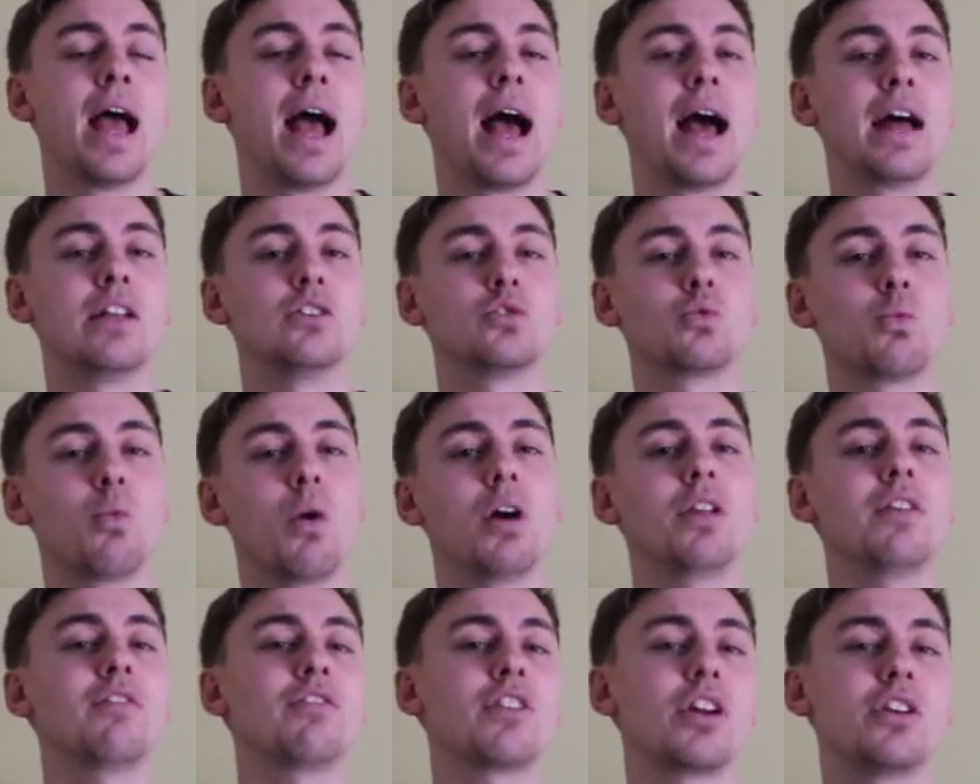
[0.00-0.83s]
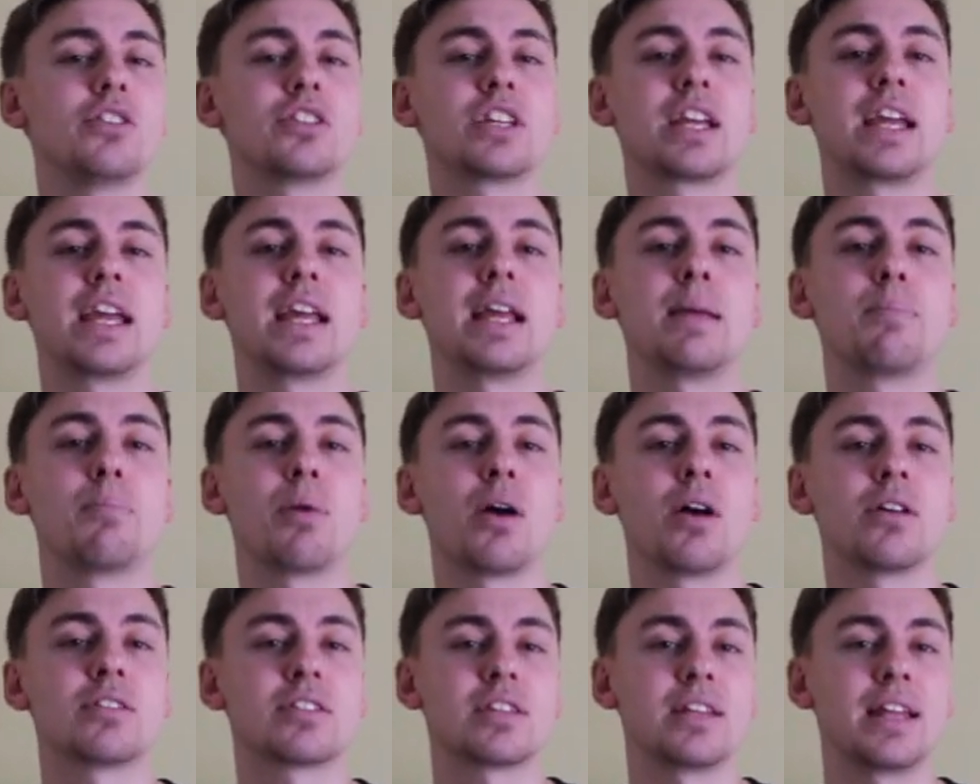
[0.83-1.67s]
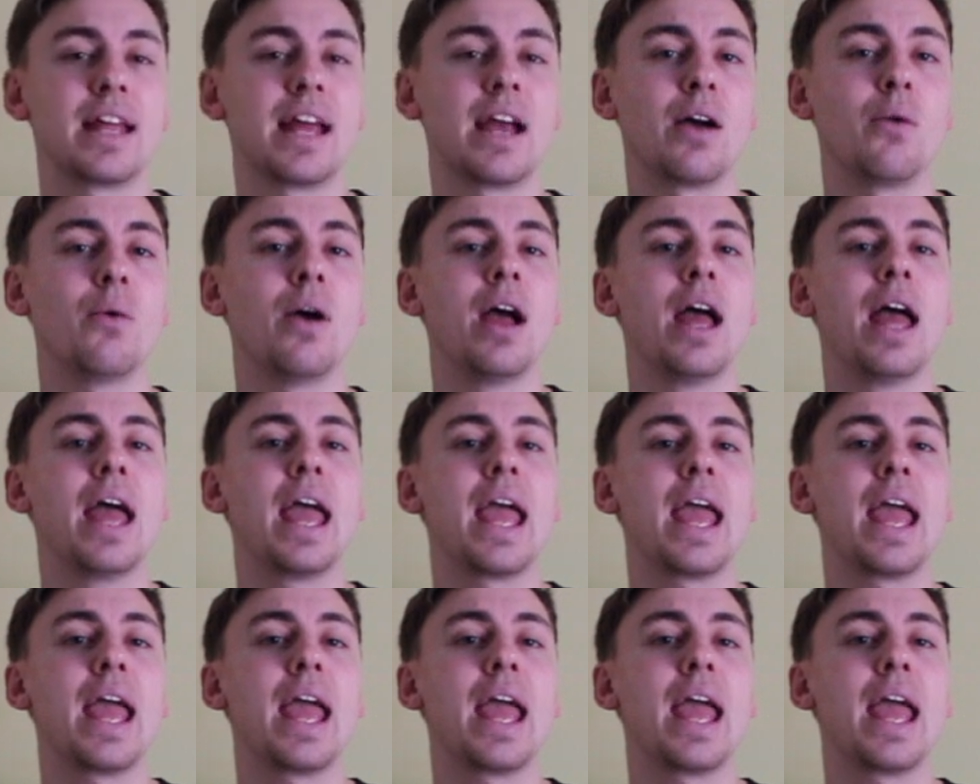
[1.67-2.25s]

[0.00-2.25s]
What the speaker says: And one of those key personnel